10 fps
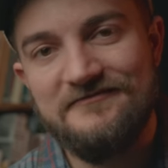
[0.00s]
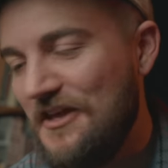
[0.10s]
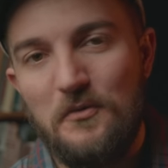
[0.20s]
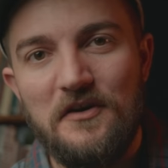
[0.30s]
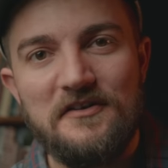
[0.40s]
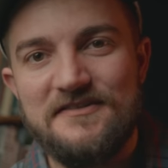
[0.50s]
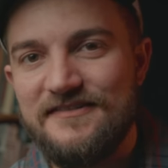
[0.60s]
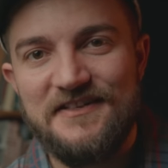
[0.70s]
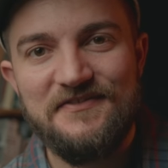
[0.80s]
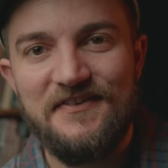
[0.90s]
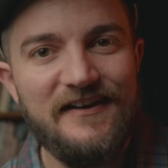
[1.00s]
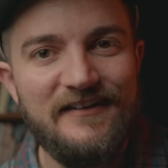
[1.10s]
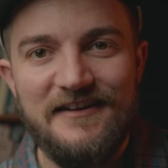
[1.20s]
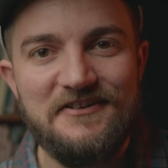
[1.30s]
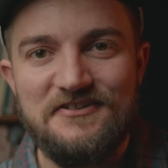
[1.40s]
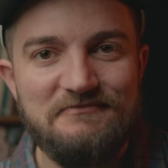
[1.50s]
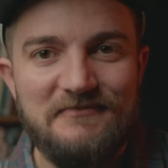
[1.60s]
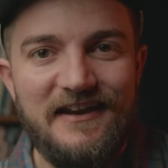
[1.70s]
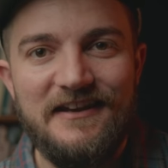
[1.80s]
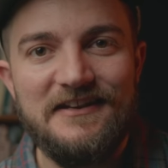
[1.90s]
it works, it's fine, I
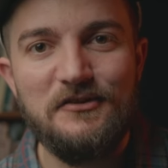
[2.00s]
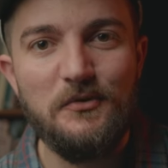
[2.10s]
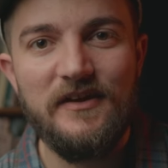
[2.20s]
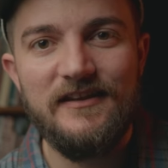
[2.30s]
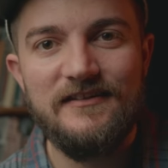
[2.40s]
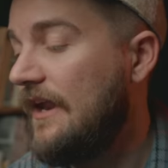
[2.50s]
just kind of deal with it.